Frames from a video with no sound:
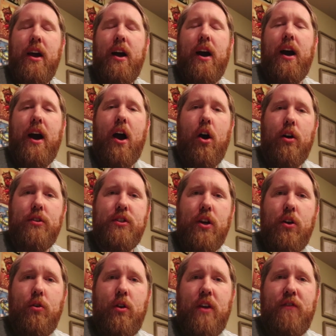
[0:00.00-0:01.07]

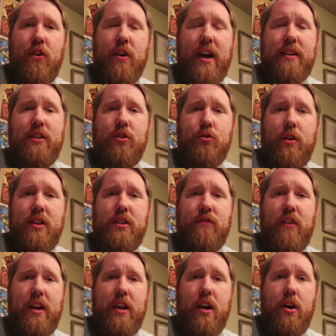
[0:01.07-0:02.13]
Also, if you guys enjoy this
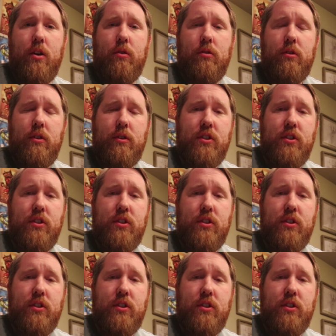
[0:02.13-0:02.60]
video,